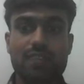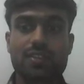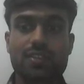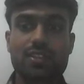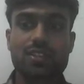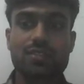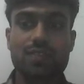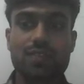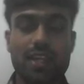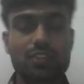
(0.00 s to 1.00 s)
with the
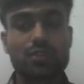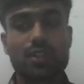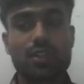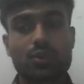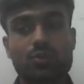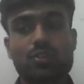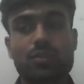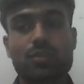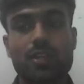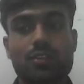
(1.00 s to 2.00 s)
actual tools
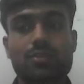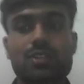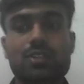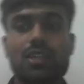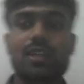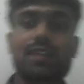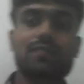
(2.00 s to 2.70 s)
of DevOps. Like